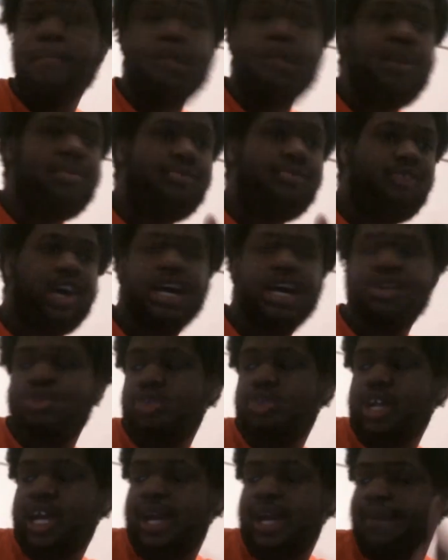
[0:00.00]
But before I
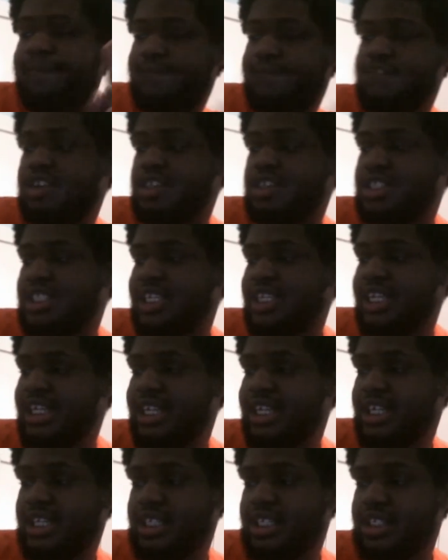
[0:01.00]
do that, first thing
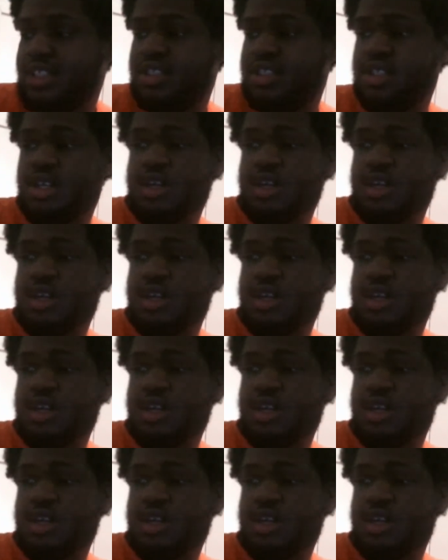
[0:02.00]
is,